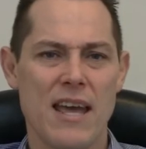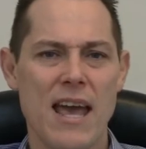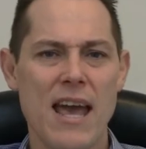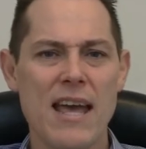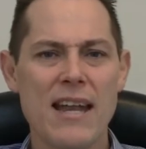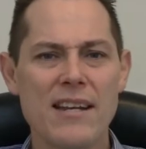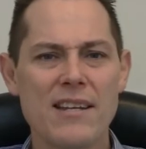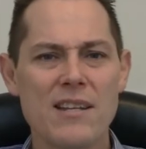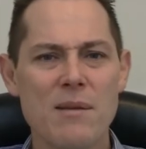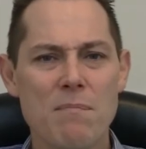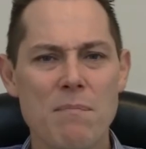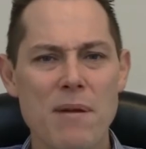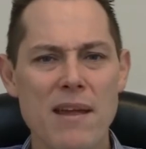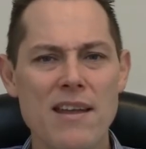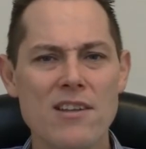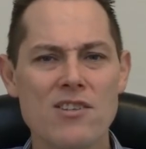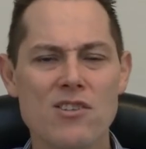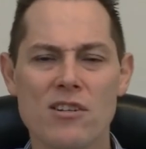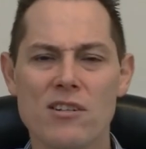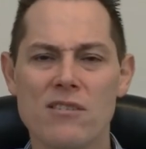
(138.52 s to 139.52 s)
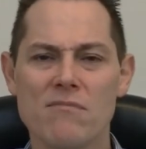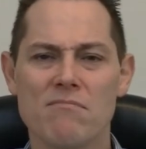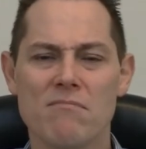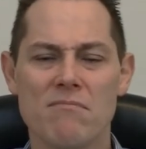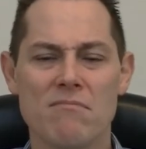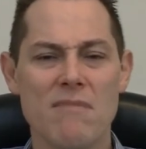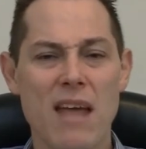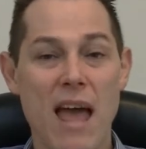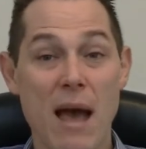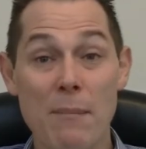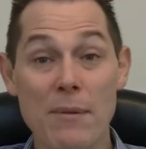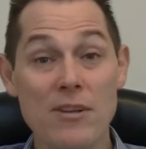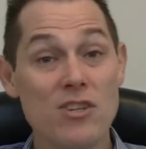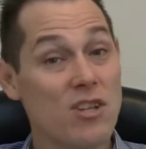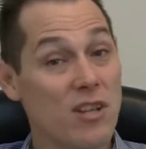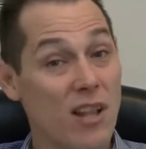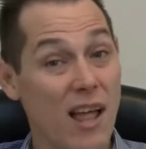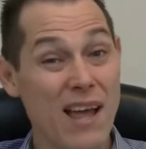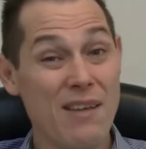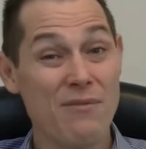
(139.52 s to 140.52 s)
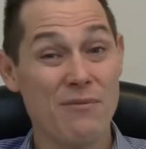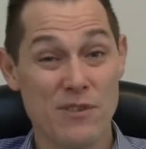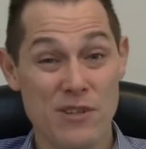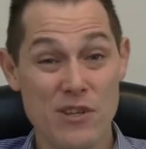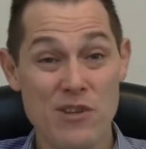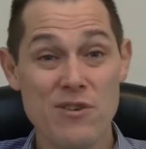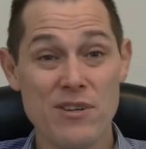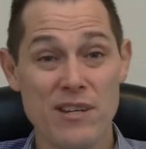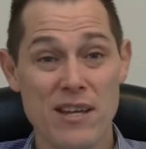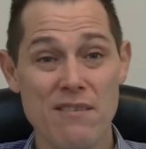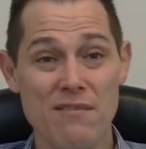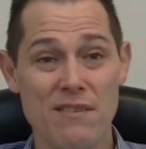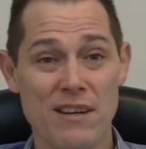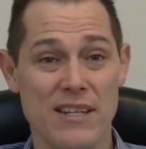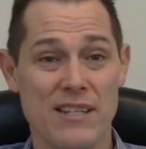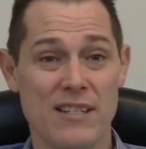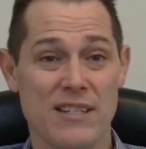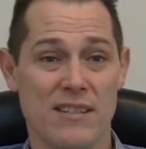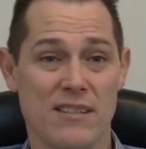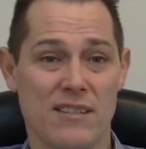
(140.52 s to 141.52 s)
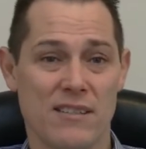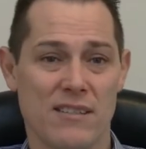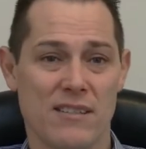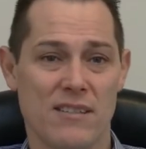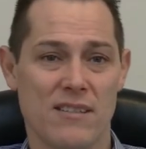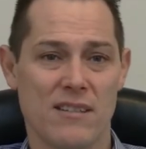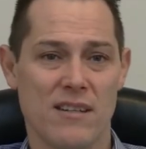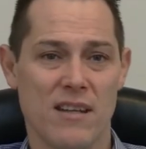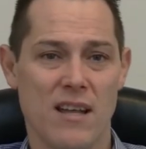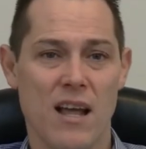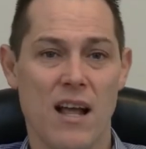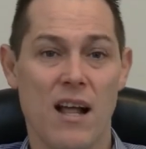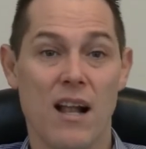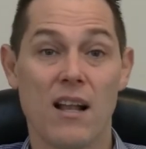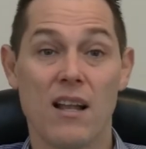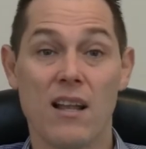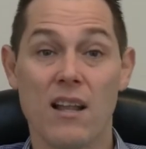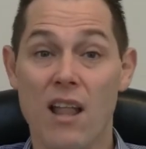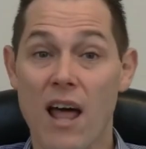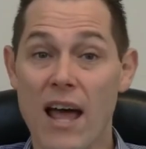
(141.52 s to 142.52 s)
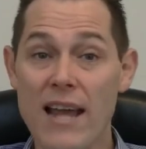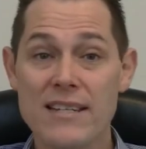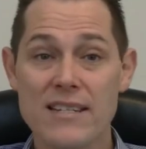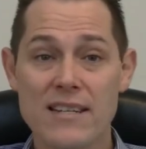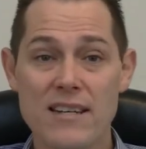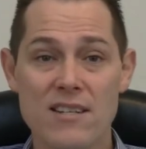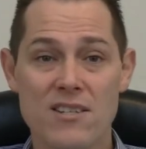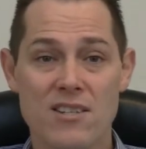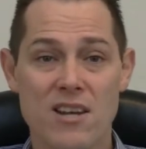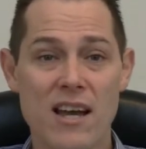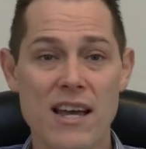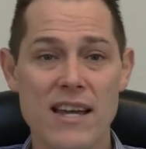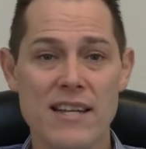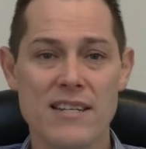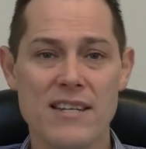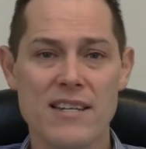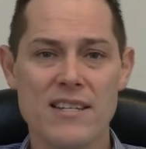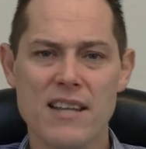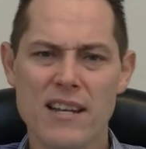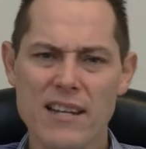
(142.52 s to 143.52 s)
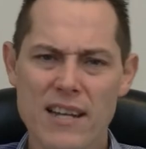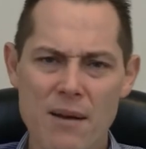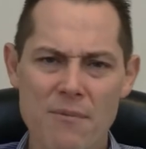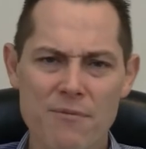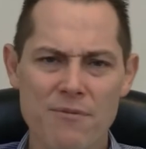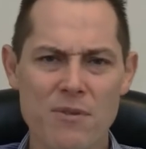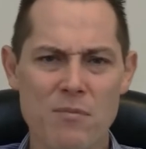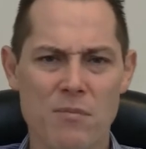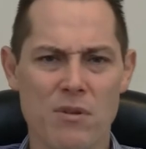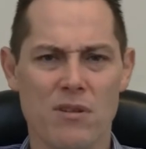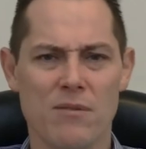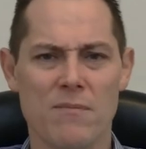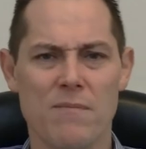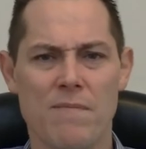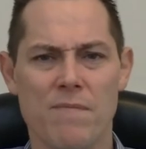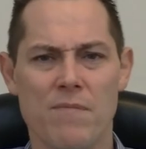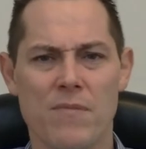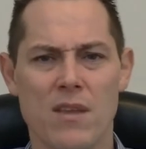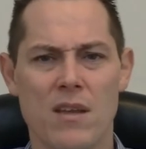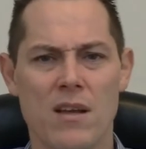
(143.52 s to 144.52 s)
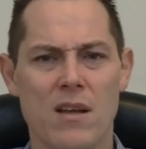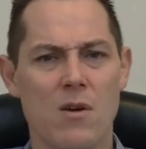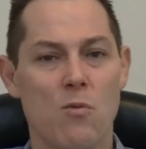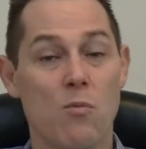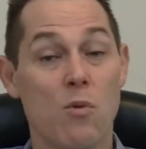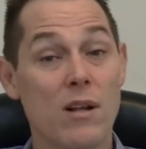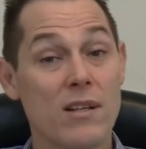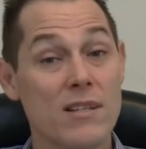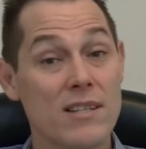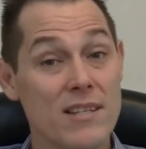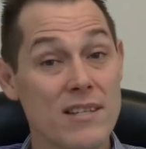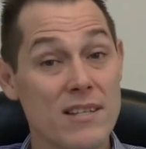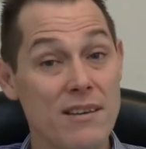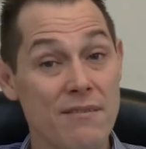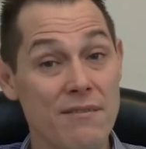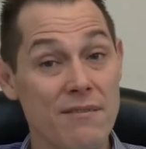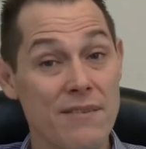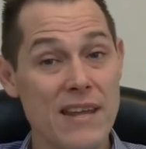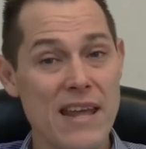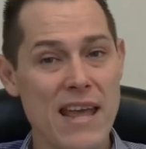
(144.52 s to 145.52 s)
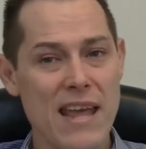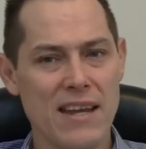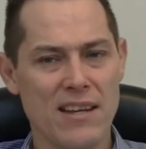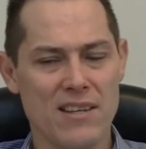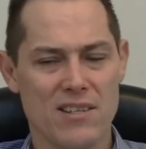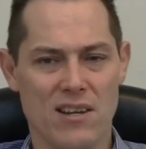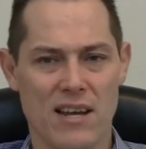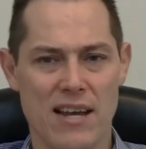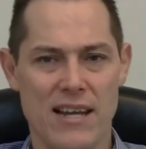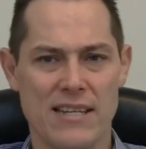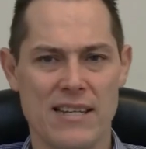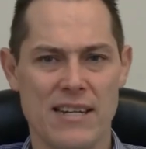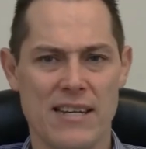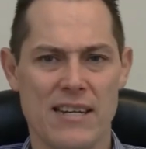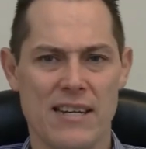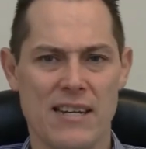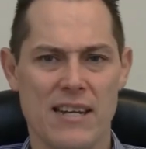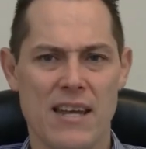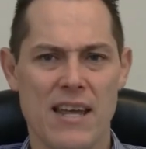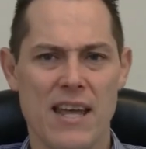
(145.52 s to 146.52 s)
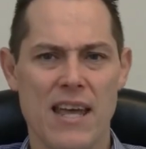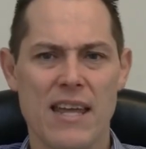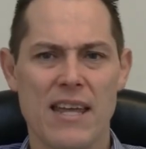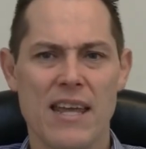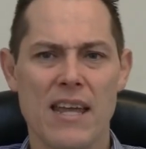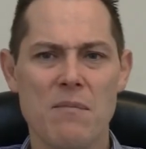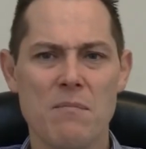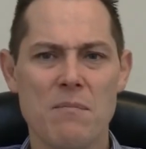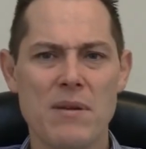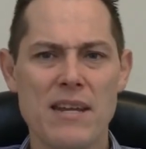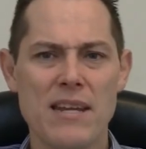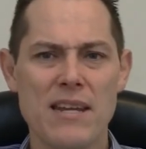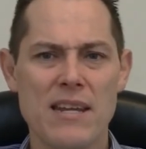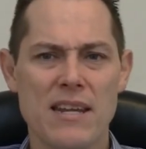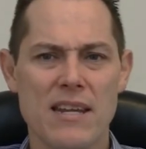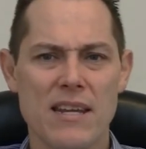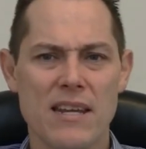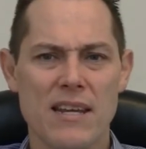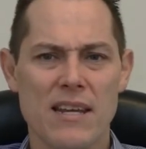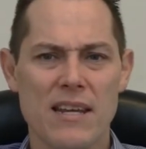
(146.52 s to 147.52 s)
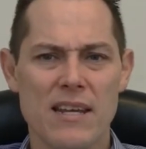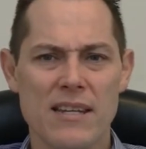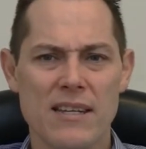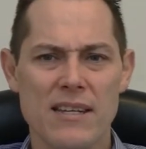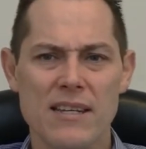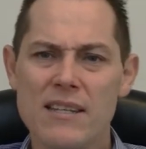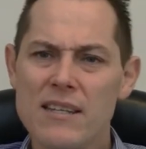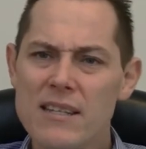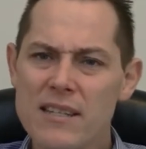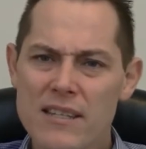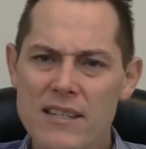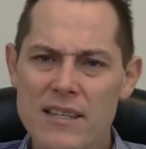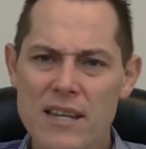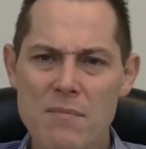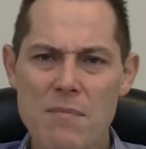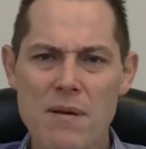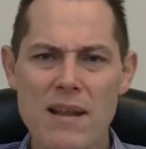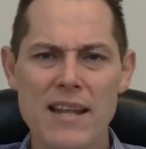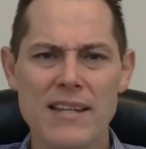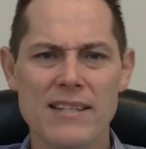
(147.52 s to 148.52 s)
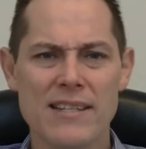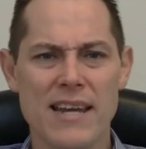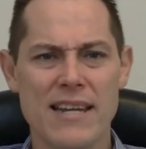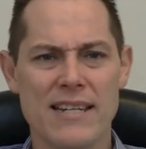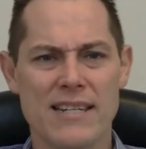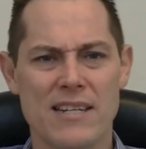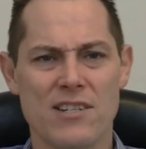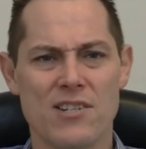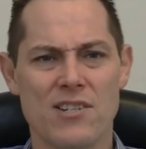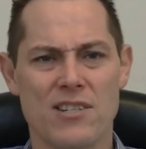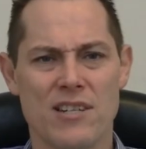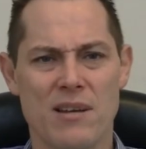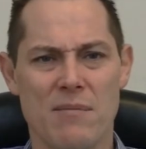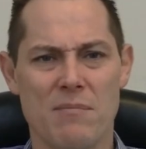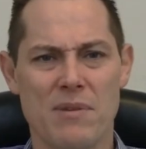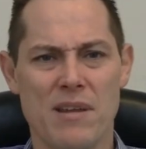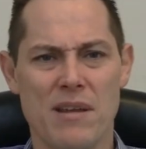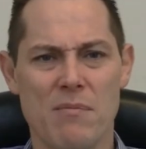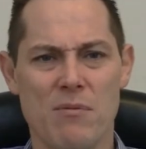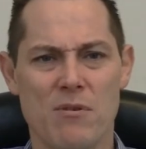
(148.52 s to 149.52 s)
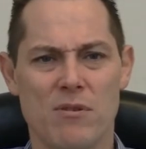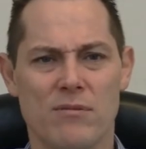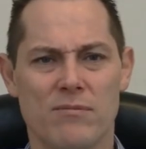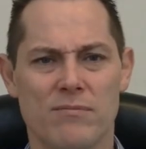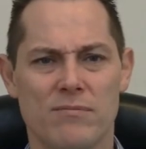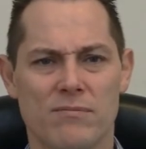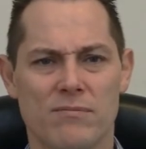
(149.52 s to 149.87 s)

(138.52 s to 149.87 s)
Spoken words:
and it depends on how much life you give it. Light anxiety is uncomfortable, while severe anxiety can be debilitating to some people.